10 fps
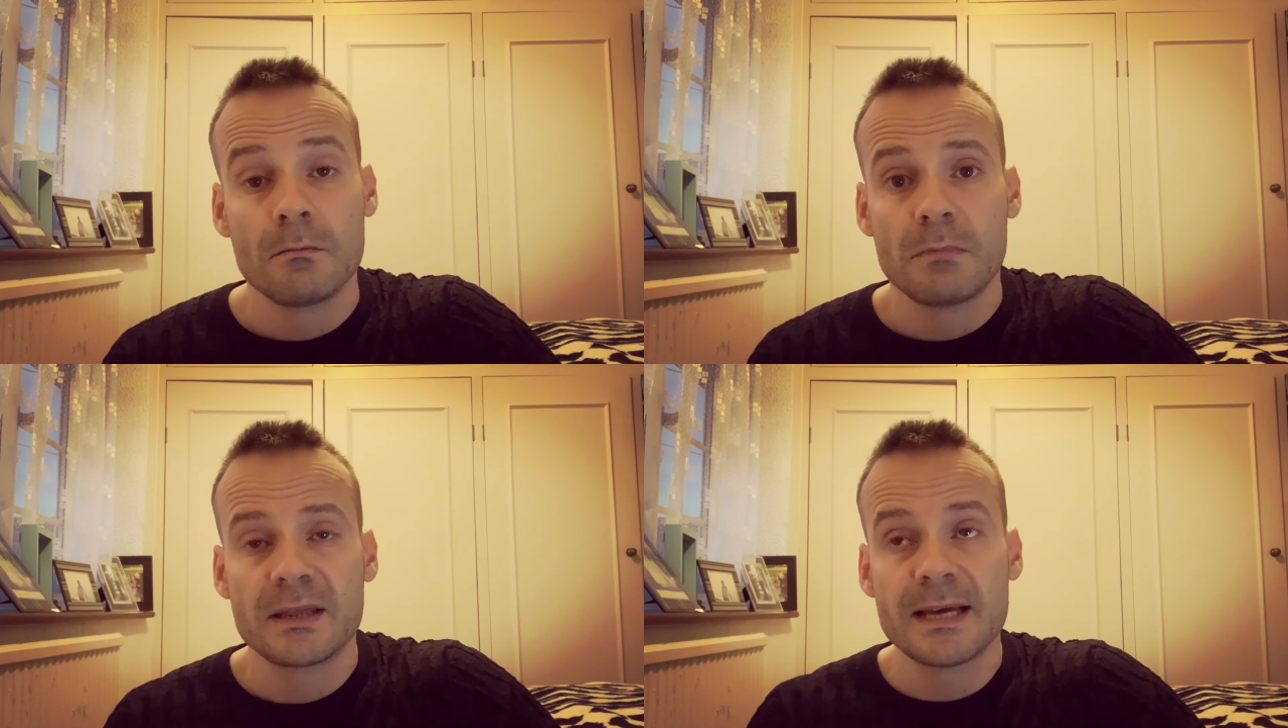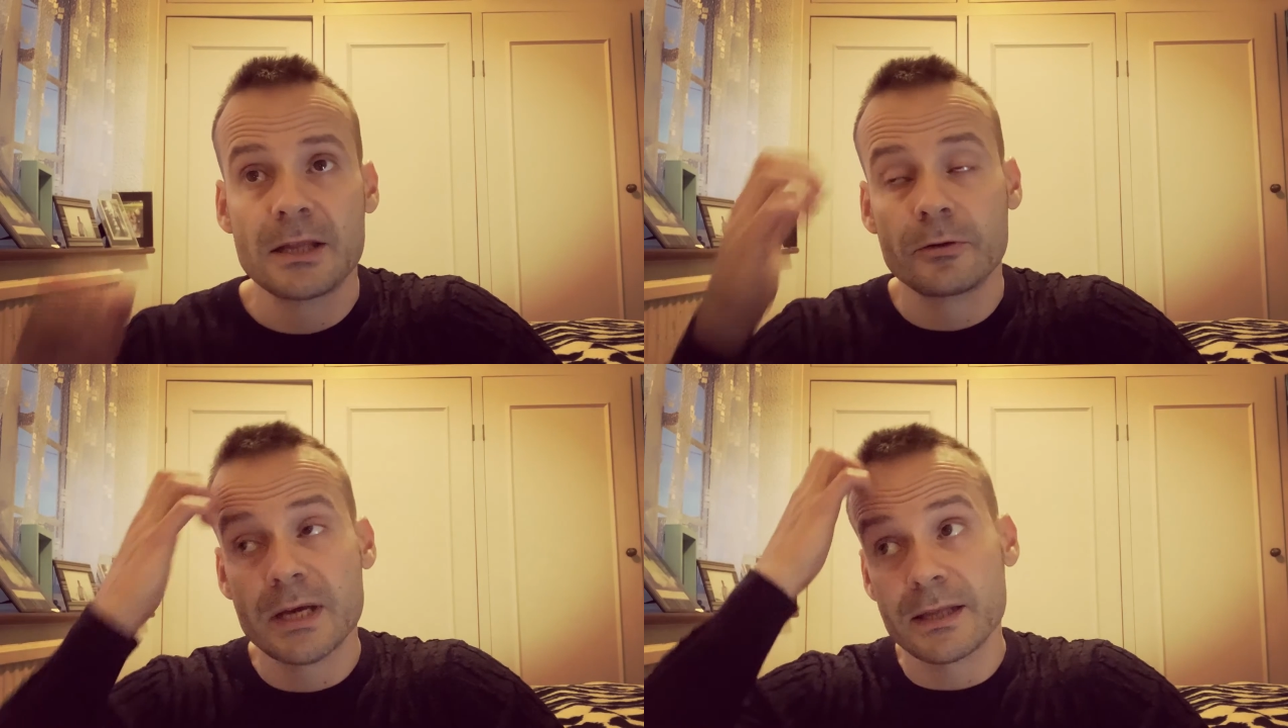But
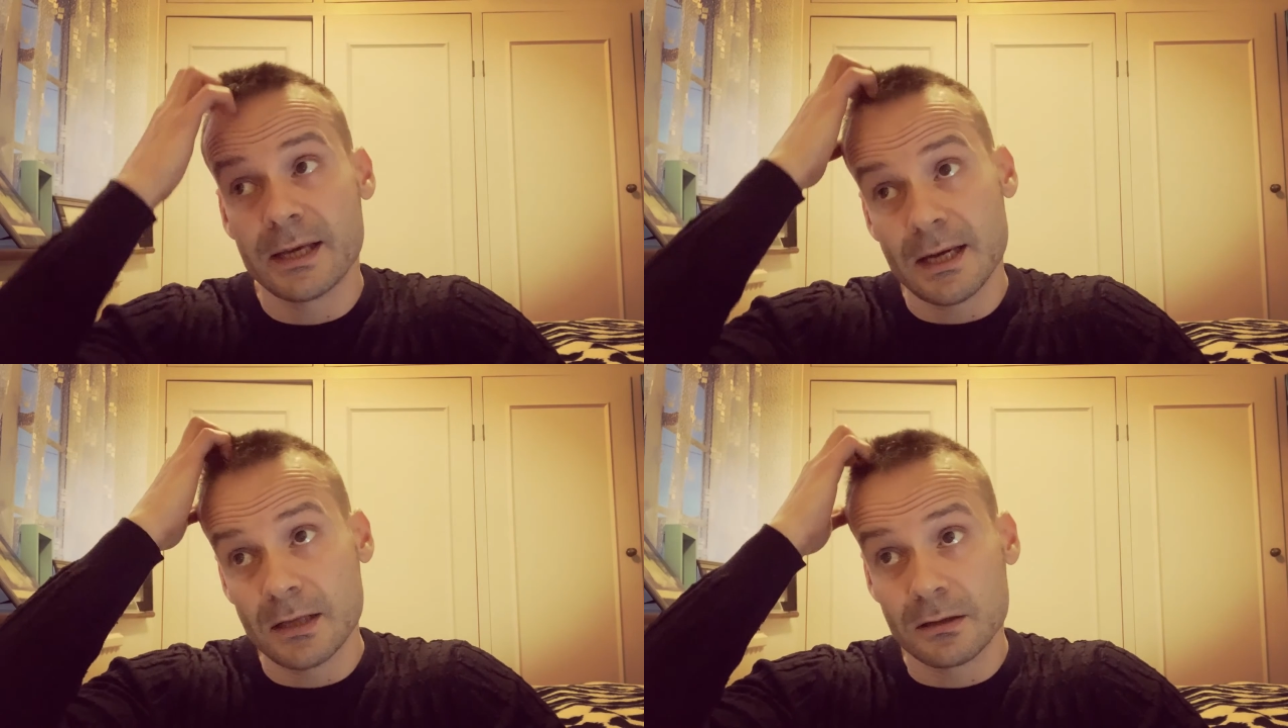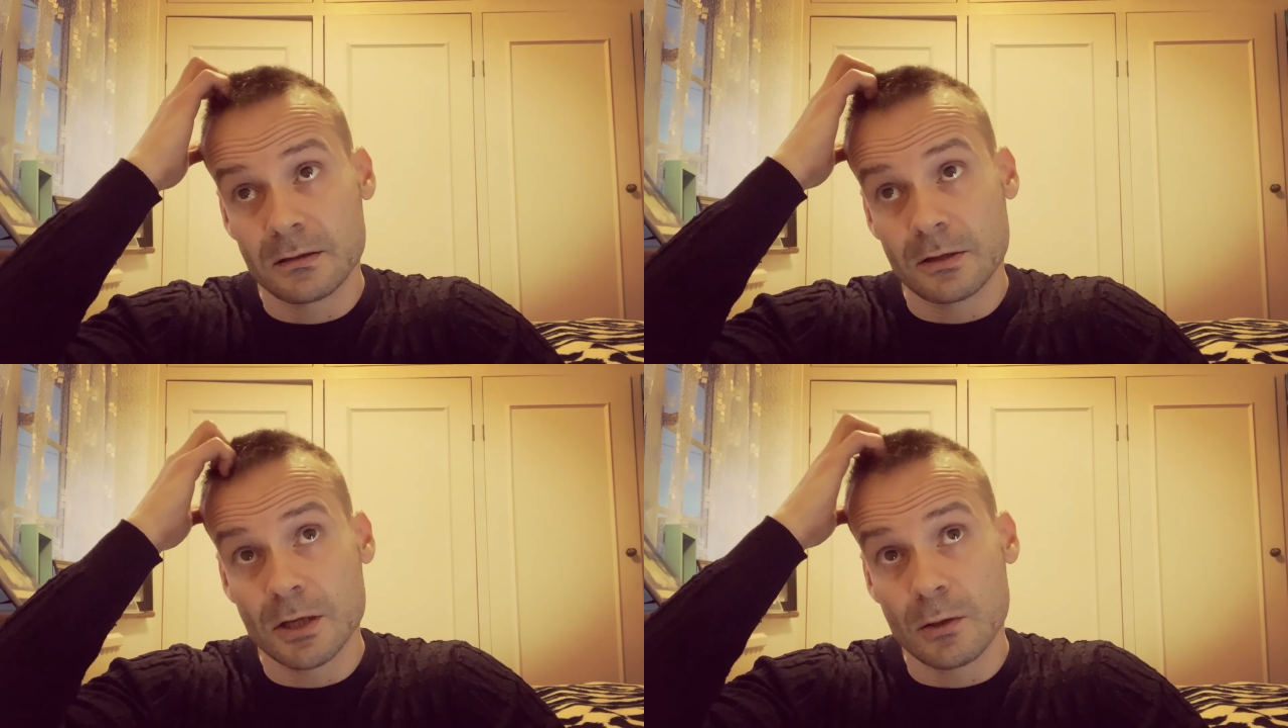then on the other
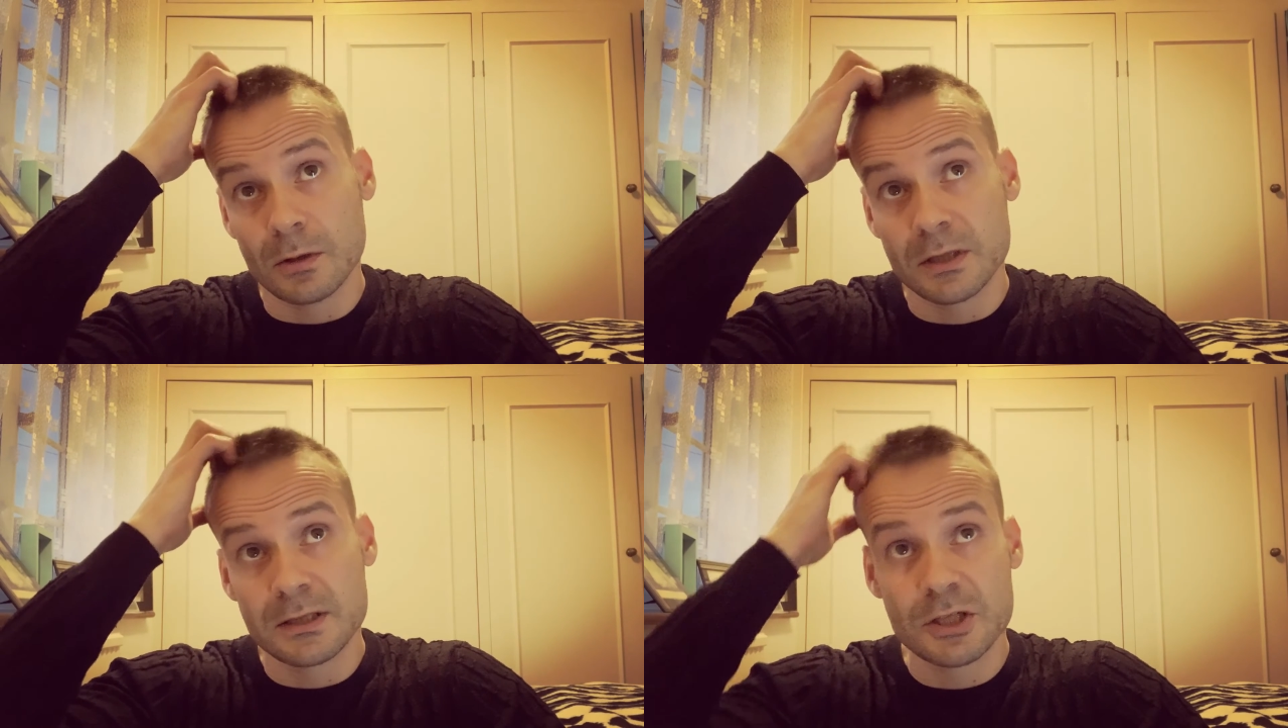hand, you know, it